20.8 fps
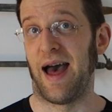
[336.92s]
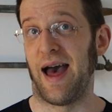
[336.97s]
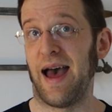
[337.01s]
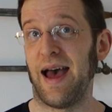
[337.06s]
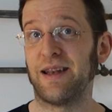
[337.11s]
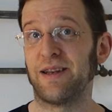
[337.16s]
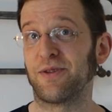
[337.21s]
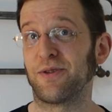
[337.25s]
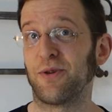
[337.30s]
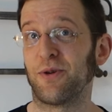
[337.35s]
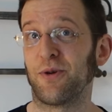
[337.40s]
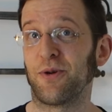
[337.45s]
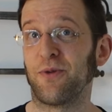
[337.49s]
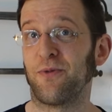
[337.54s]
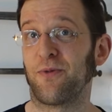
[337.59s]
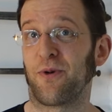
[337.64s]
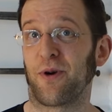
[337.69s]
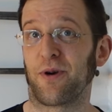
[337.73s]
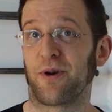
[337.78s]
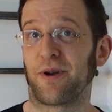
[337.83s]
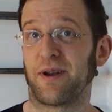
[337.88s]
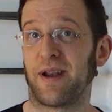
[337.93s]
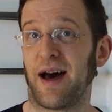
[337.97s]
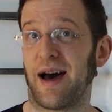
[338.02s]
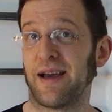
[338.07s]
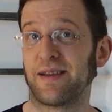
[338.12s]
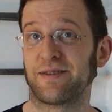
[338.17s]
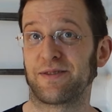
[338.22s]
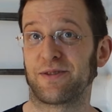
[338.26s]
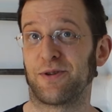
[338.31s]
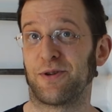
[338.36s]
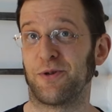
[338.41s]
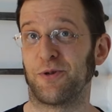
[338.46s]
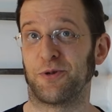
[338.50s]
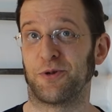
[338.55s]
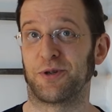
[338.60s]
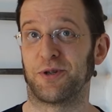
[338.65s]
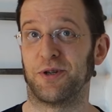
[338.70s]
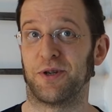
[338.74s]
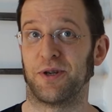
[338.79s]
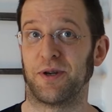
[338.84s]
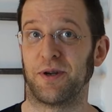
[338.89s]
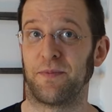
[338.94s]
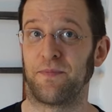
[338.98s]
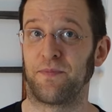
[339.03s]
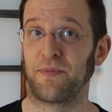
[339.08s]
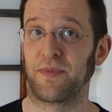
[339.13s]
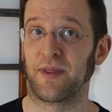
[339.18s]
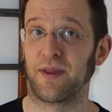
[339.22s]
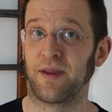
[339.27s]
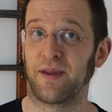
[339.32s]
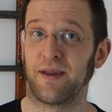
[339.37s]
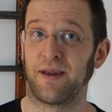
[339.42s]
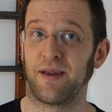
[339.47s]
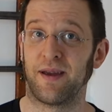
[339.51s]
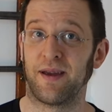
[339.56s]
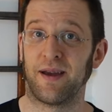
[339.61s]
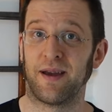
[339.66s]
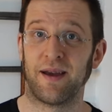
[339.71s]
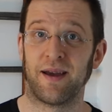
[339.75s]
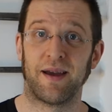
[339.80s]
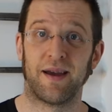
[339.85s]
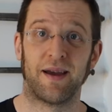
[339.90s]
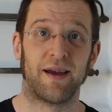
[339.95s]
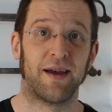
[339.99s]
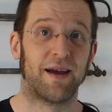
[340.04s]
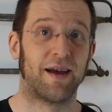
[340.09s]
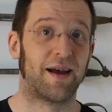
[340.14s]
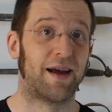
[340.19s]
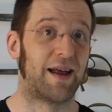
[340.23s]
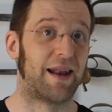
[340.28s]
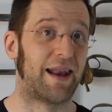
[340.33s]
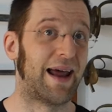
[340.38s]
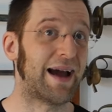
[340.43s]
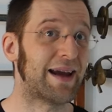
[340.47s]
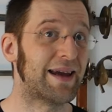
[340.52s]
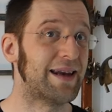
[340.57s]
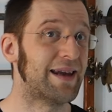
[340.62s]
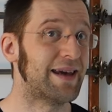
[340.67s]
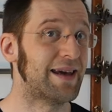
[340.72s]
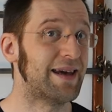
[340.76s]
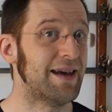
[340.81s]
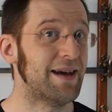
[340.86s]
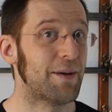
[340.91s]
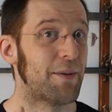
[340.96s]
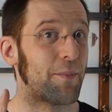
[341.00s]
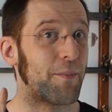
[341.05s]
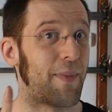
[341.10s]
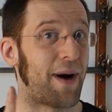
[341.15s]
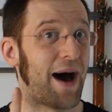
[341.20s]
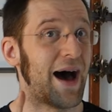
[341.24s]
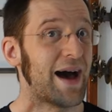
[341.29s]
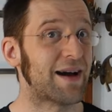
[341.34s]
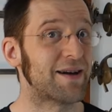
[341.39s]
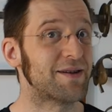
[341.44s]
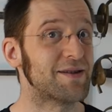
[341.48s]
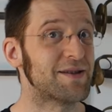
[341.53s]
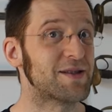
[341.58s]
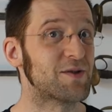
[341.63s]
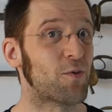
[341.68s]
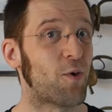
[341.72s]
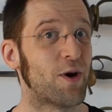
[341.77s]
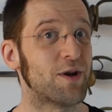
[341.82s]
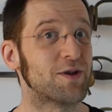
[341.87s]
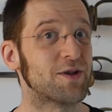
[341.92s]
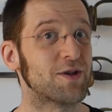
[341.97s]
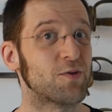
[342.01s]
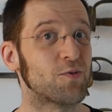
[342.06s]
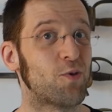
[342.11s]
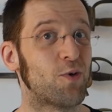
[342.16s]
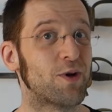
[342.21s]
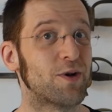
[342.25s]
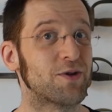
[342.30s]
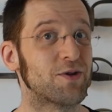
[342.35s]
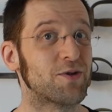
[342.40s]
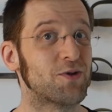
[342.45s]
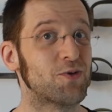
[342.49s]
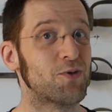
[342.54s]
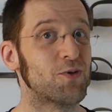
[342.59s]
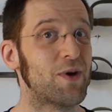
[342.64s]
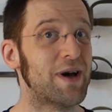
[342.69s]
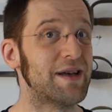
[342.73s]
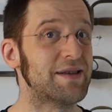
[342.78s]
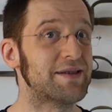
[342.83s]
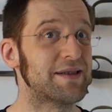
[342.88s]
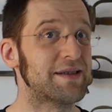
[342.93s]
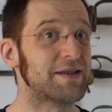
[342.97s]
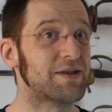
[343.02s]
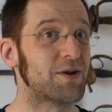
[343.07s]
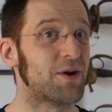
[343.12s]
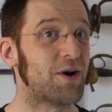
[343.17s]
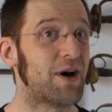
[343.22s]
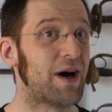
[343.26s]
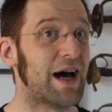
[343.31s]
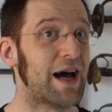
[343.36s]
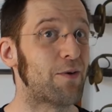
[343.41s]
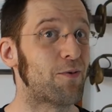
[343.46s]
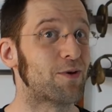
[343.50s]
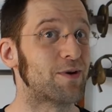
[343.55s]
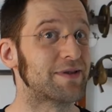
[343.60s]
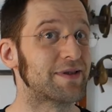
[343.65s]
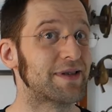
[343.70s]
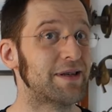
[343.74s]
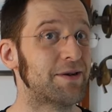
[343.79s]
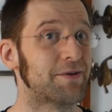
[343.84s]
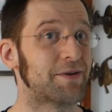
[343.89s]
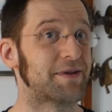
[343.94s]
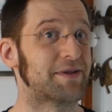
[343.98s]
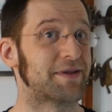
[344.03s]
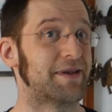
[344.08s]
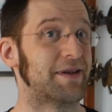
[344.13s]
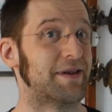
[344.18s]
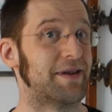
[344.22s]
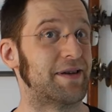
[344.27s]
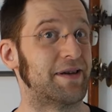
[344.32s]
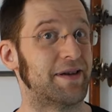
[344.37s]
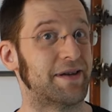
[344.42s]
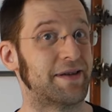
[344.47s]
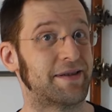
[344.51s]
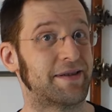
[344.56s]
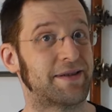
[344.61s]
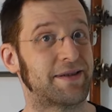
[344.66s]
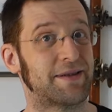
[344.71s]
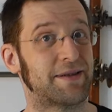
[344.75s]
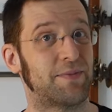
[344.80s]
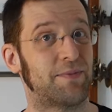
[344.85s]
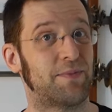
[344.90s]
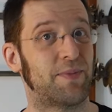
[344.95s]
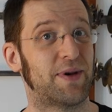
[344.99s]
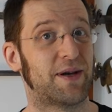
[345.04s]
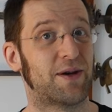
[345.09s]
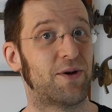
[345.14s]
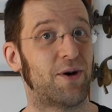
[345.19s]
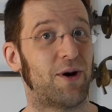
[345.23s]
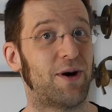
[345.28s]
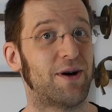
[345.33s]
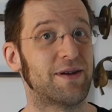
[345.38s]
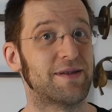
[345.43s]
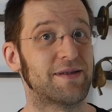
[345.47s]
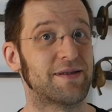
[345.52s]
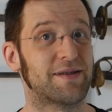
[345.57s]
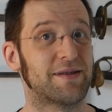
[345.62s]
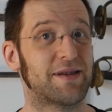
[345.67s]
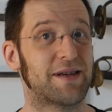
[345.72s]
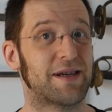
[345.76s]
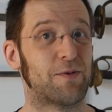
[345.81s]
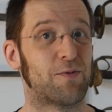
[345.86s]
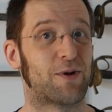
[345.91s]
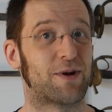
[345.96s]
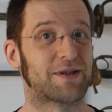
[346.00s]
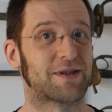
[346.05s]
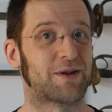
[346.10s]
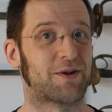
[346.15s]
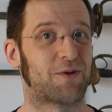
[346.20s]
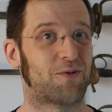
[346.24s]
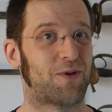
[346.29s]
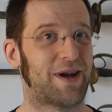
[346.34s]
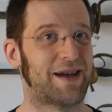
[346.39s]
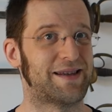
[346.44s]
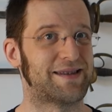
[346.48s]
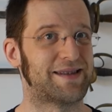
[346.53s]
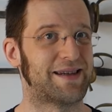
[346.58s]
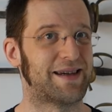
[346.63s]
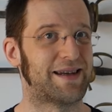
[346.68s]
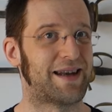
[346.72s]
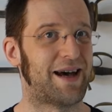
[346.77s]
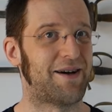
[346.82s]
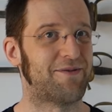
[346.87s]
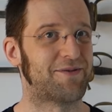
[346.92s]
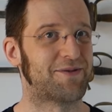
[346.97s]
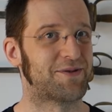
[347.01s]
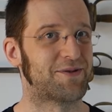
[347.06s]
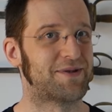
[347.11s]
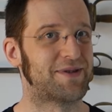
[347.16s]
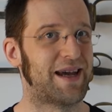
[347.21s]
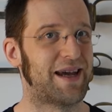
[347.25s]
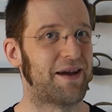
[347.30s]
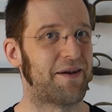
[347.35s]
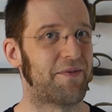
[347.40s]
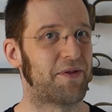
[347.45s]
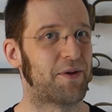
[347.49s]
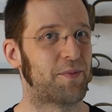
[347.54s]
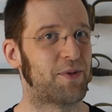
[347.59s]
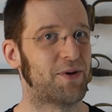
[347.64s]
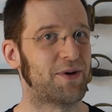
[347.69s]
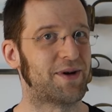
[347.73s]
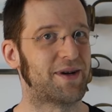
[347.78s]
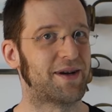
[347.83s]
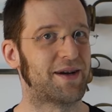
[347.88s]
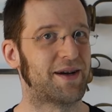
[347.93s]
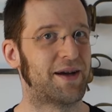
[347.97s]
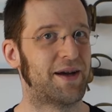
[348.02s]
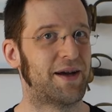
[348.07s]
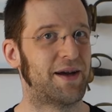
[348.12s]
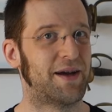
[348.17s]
I had to look for a nice solution. Luckily, Marcus wanted one too, as he saw I was interested in it, because he was crazy enough to take the book,